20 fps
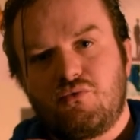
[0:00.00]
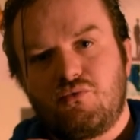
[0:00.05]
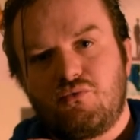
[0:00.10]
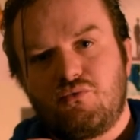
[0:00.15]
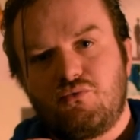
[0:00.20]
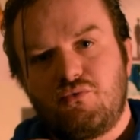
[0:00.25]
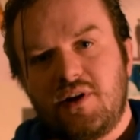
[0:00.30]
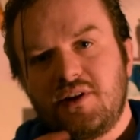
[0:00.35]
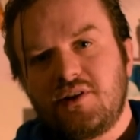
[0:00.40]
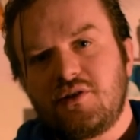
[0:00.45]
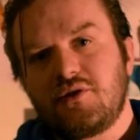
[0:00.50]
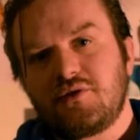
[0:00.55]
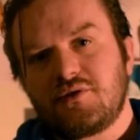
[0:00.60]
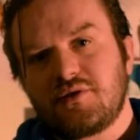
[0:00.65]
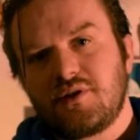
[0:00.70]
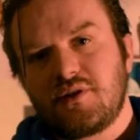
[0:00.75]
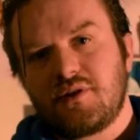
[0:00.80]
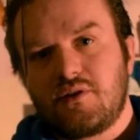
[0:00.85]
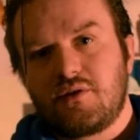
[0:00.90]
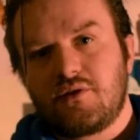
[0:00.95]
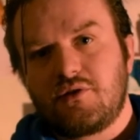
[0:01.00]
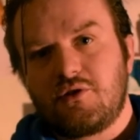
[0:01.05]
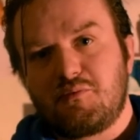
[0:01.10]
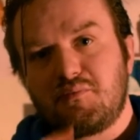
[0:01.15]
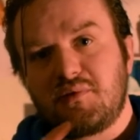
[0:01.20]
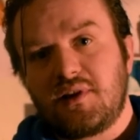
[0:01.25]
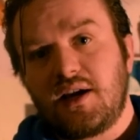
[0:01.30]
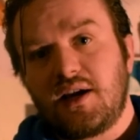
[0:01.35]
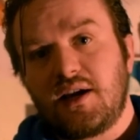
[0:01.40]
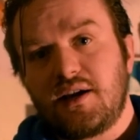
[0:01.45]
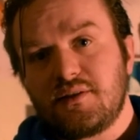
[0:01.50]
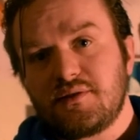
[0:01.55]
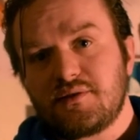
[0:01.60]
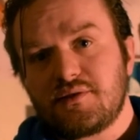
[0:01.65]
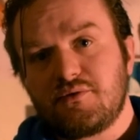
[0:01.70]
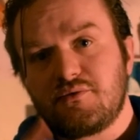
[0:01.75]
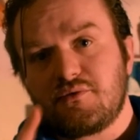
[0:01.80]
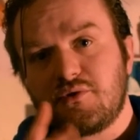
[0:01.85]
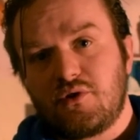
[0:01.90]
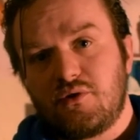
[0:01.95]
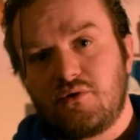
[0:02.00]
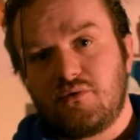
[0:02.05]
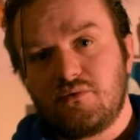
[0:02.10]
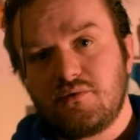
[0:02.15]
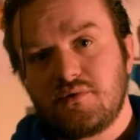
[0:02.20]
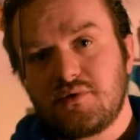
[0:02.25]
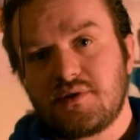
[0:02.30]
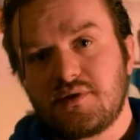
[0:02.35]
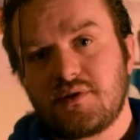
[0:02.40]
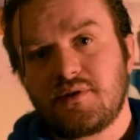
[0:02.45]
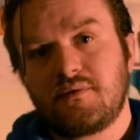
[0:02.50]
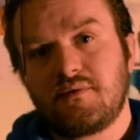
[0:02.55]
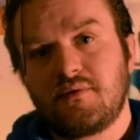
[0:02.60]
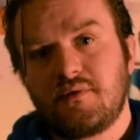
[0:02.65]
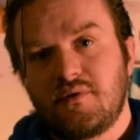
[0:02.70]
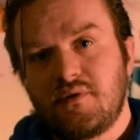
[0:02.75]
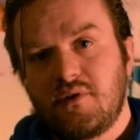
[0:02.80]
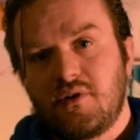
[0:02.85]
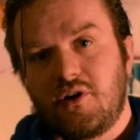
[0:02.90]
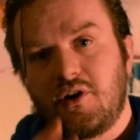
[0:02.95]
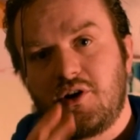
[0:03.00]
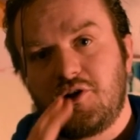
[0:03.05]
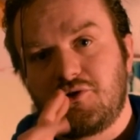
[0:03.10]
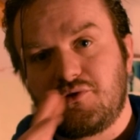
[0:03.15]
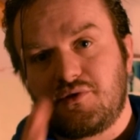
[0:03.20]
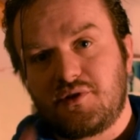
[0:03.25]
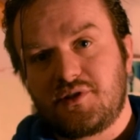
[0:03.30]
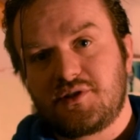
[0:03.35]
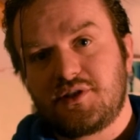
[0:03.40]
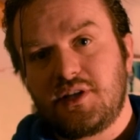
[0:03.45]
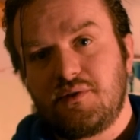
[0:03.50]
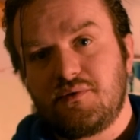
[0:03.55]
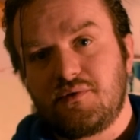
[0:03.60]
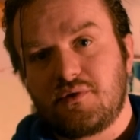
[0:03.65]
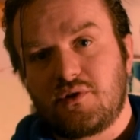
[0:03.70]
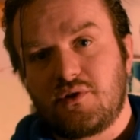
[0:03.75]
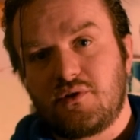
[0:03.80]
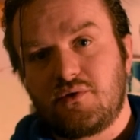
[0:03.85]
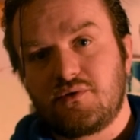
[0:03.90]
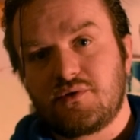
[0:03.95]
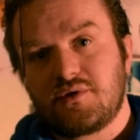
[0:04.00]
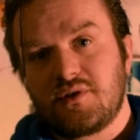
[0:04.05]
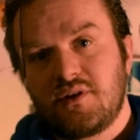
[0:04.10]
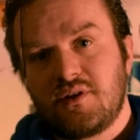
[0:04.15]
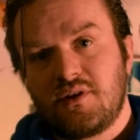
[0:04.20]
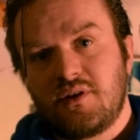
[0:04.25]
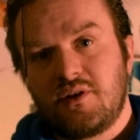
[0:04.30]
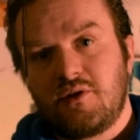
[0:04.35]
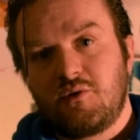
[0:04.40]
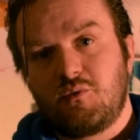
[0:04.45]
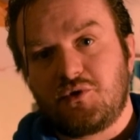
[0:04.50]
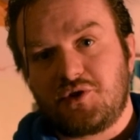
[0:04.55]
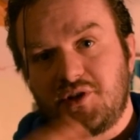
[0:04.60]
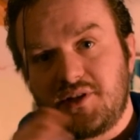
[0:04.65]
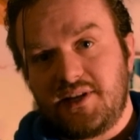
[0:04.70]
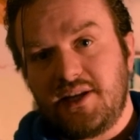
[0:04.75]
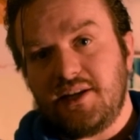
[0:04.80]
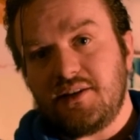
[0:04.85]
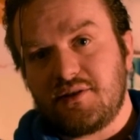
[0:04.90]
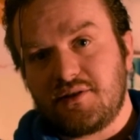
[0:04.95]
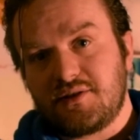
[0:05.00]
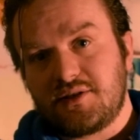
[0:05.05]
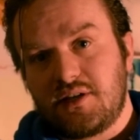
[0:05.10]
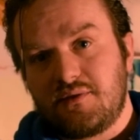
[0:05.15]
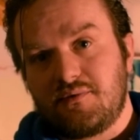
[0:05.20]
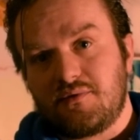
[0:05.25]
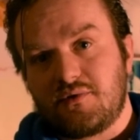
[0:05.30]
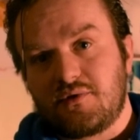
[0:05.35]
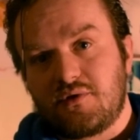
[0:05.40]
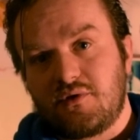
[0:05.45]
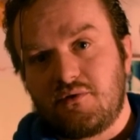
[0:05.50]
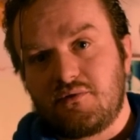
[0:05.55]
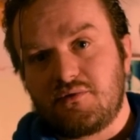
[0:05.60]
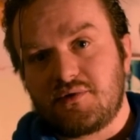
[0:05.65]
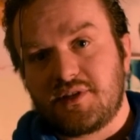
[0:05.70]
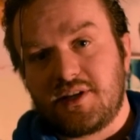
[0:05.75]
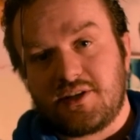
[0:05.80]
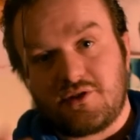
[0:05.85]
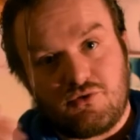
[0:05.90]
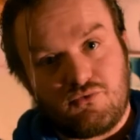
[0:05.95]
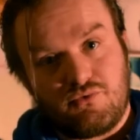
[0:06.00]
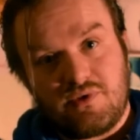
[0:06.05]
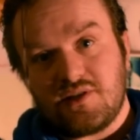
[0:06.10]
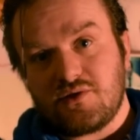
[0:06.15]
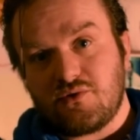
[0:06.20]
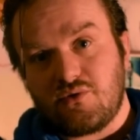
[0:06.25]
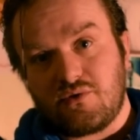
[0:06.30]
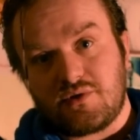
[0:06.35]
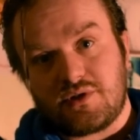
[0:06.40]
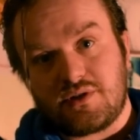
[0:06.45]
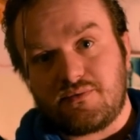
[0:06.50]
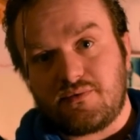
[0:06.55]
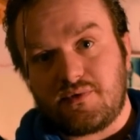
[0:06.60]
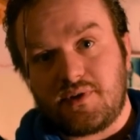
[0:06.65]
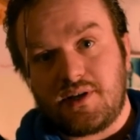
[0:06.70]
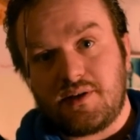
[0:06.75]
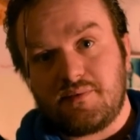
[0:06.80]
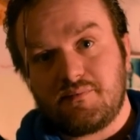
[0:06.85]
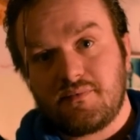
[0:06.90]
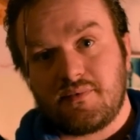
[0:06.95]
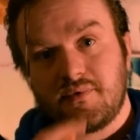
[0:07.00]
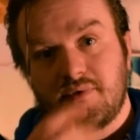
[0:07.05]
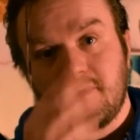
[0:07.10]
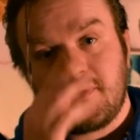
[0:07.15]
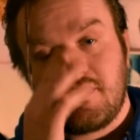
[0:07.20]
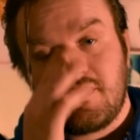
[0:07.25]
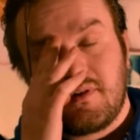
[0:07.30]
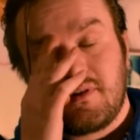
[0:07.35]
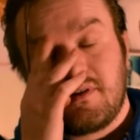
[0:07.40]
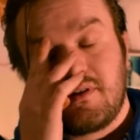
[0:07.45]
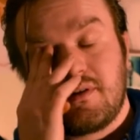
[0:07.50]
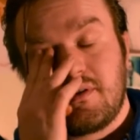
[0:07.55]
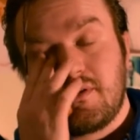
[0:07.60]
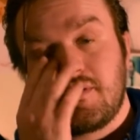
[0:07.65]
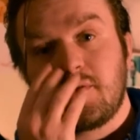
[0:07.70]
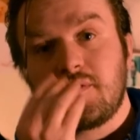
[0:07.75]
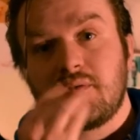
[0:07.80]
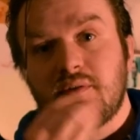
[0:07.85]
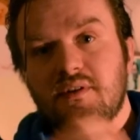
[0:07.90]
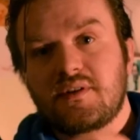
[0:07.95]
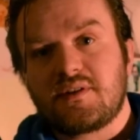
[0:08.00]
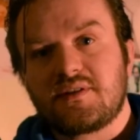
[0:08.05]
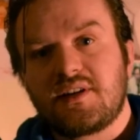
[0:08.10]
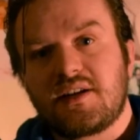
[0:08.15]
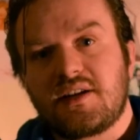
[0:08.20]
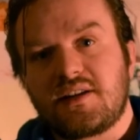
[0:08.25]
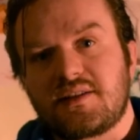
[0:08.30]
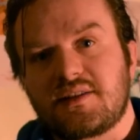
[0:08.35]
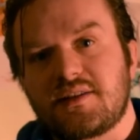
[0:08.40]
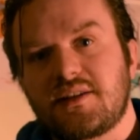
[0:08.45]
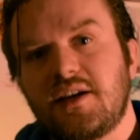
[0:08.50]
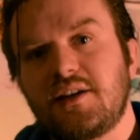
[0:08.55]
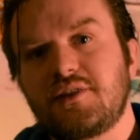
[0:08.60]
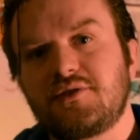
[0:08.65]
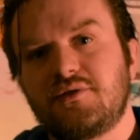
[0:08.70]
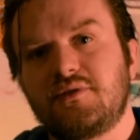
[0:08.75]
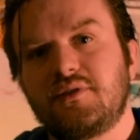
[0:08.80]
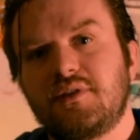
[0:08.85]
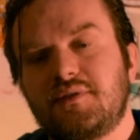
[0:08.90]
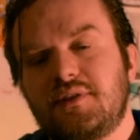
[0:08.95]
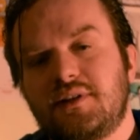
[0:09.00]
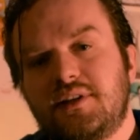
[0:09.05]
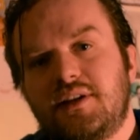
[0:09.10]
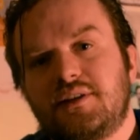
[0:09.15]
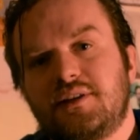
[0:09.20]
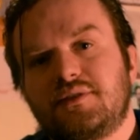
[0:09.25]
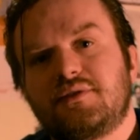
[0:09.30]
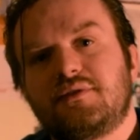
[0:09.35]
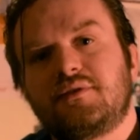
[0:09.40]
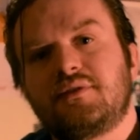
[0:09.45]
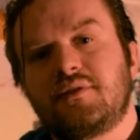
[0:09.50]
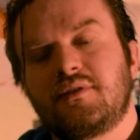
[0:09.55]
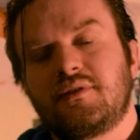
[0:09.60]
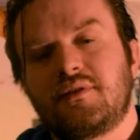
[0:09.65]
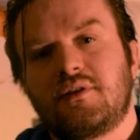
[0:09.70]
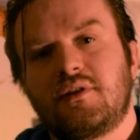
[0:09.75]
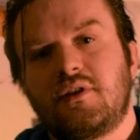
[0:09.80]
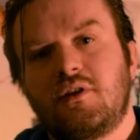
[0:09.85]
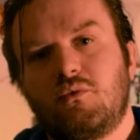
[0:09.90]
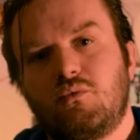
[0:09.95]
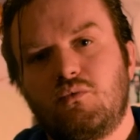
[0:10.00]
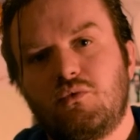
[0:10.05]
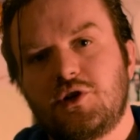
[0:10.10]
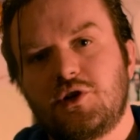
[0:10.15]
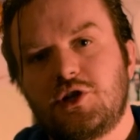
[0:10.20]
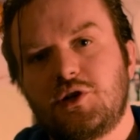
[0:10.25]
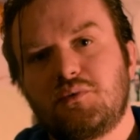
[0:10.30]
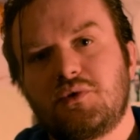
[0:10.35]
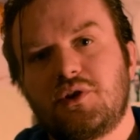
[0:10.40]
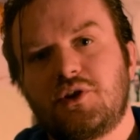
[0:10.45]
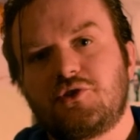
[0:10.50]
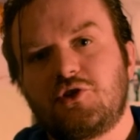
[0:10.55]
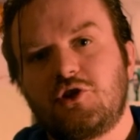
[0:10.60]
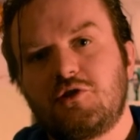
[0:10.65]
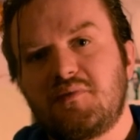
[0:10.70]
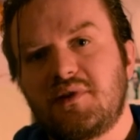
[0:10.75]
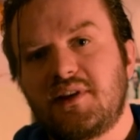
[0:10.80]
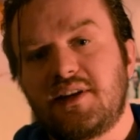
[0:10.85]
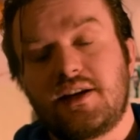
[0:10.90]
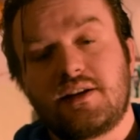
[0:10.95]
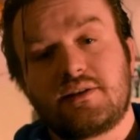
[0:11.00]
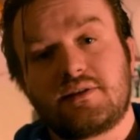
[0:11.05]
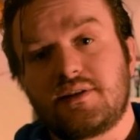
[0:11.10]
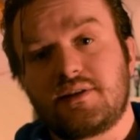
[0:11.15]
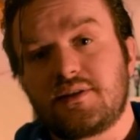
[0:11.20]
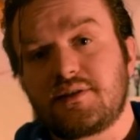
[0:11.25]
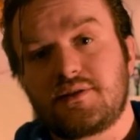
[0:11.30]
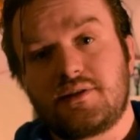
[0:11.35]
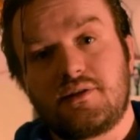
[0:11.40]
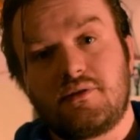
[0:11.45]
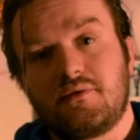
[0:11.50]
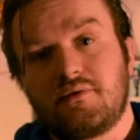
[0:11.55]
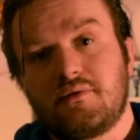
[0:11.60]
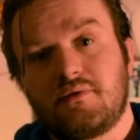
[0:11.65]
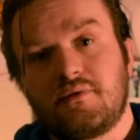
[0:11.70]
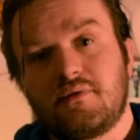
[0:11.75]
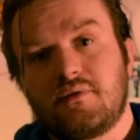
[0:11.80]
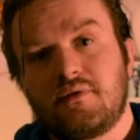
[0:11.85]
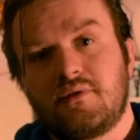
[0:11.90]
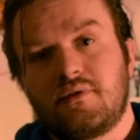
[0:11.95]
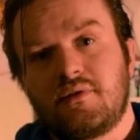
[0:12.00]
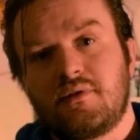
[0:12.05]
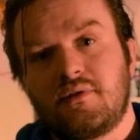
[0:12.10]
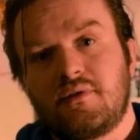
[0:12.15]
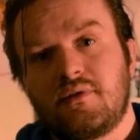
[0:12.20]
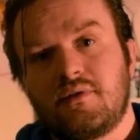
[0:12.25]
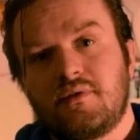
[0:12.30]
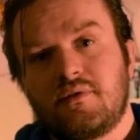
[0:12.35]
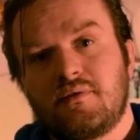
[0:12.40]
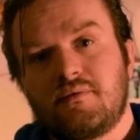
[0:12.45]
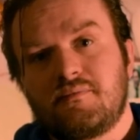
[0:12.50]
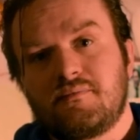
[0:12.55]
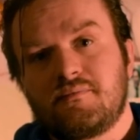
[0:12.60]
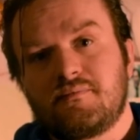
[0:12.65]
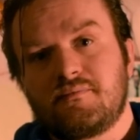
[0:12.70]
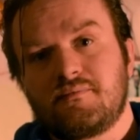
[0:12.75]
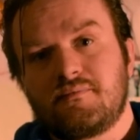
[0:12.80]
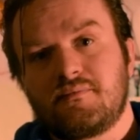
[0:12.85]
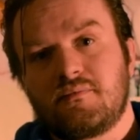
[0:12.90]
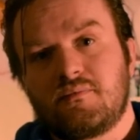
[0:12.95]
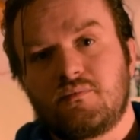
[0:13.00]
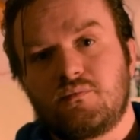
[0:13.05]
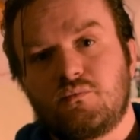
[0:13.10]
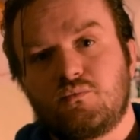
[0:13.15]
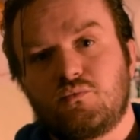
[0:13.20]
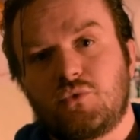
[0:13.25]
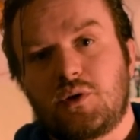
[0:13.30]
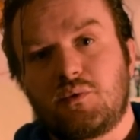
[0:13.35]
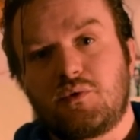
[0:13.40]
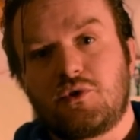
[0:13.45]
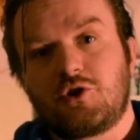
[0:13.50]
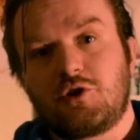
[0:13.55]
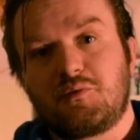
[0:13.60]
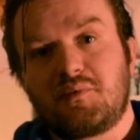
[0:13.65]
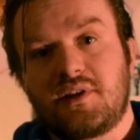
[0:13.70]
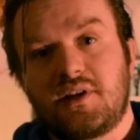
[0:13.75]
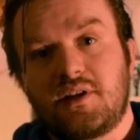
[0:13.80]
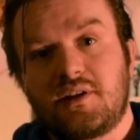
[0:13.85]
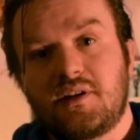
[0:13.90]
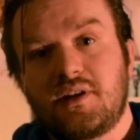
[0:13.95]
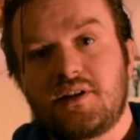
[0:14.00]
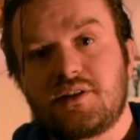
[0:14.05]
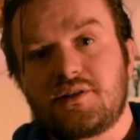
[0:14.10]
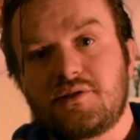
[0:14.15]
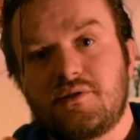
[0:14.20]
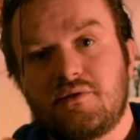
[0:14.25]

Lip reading: write out your plans, your goals, how you're going to achieve your goals, what you need to achieve your goals, get your resources for them, set a schedule if you need to, what you want to do by the end of this year, what do you want to do by the end of next